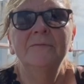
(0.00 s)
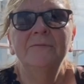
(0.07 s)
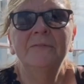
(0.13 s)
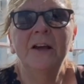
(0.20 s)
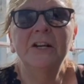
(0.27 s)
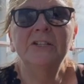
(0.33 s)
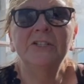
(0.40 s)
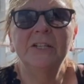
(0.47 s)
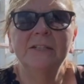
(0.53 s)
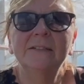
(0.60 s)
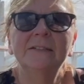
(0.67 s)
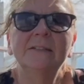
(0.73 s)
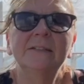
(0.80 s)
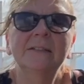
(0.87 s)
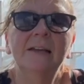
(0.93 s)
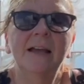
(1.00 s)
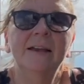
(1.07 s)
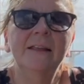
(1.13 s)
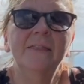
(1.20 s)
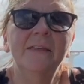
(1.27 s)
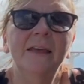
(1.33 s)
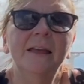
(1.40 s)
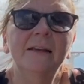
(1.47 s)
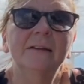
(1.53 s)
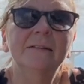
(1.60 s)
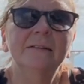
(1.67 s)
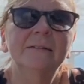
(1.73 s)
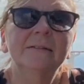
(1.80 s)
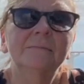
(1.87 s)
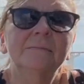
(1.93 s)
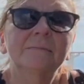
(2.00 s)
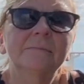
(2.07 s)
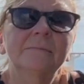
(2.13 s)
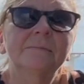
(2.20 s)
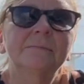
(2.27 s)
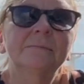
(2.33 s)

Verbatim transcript: functions kind of thing. Right.